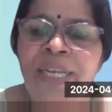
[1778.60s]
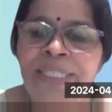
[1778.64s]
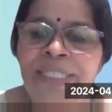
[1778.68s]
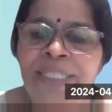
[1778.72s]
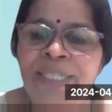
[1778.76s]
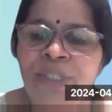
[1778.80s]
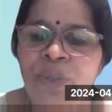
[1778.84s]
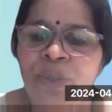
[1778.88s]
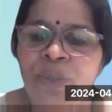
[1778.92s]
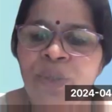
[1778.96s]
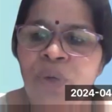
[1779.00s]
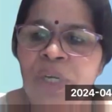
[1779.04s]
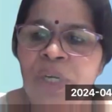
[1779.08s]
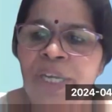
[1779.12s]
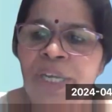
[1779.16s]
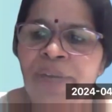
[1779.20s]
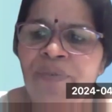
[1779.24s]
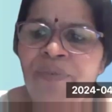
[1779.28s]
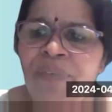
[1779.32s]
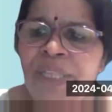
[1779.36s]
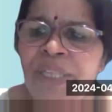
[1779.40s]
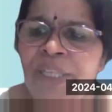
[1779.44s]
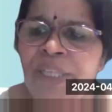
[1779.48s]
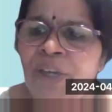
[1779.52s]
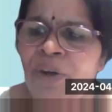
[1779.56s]
is only
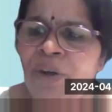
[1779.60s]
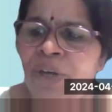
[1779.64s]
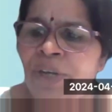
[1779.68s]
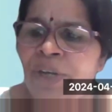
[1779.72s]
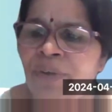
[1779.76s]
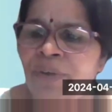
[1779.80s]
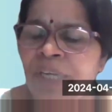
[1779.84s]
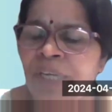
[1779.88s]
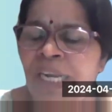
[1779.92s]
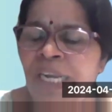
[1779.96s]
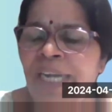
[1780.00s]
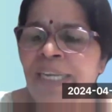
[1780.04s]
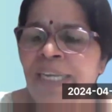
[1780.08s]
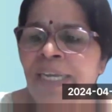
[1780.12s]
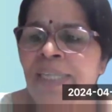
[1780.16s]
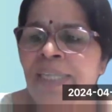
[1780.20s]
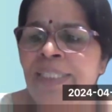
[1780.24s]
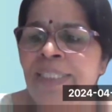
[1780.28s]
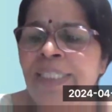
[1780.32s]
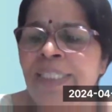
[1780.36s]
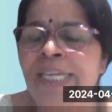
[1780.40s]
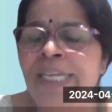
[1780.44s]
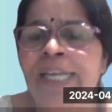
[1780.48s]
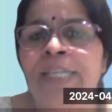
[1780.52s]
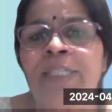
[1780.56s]
with your clinical
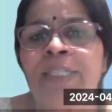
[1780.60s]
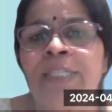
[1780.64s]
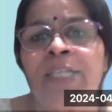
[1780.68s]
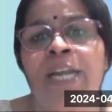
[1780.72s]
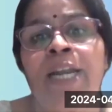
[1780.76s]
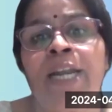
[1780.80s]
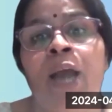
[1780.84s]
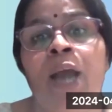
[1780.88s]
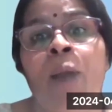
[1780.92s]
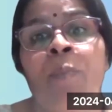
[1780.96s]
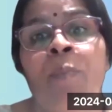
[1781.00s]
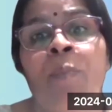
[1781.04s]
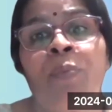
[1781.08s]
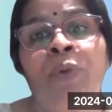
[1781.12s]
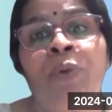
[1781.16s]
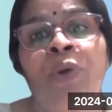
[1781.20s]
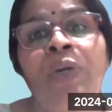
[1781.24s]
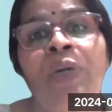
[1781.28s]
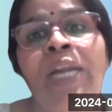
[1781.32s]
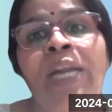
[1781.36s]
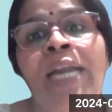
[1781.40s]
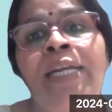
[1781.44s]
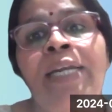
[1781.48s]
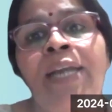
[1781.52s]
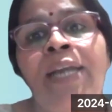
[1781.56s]
skills and
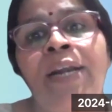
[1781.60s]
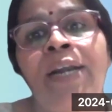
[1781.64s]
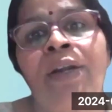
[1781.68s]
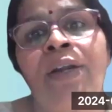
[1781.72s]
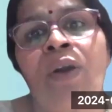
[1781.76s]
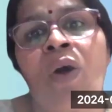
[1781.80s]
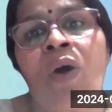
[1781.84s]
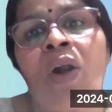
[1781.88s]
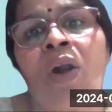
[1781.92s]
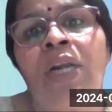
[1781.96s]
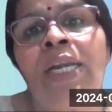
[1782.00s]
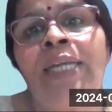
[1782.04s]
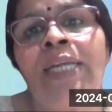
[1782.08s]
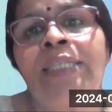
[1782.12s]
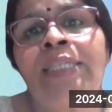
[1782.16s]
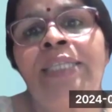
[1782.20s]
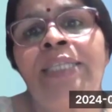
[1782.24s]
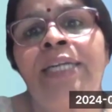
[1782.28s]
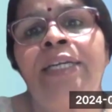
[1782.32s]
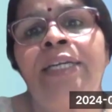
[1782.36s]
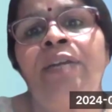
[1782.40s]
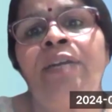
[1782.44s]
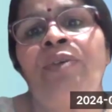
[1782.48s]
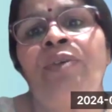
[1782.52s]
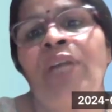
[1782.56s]
up-to-date knowledge
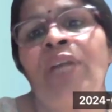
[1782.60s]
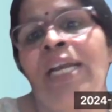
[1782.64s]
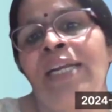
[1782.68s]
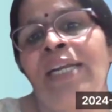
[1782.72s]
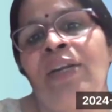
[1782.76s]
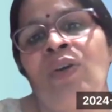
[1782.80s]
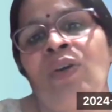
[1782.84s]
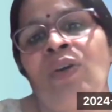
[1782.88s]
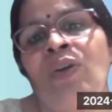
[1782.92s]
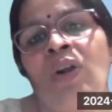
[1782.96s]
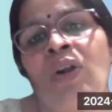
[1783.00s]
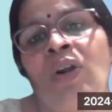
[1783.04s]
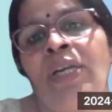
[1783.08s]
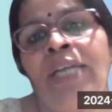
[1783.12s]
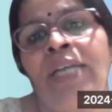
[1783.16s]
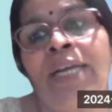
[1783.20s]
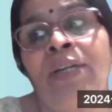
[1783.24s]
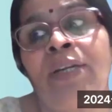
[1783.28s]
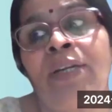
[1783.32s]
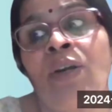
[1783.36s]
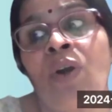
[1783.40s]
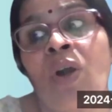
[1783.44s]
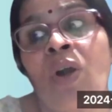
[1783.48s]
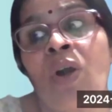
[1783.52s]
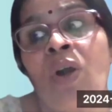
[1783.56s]
and your
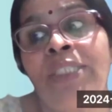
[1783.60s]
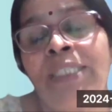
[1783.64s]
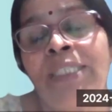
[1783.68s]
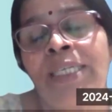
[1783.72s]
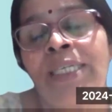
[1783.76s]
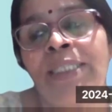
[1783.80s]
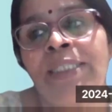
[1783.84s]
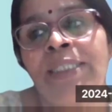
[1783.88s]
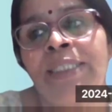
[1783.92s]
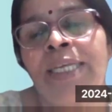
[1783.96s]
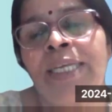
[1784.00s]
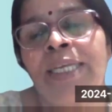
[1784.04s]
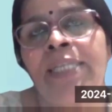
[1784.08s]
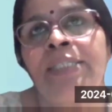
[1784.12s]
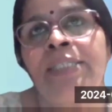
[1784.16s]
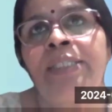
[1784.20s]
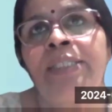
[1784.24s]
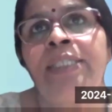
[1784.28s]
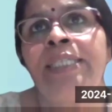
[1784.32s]
technological skills.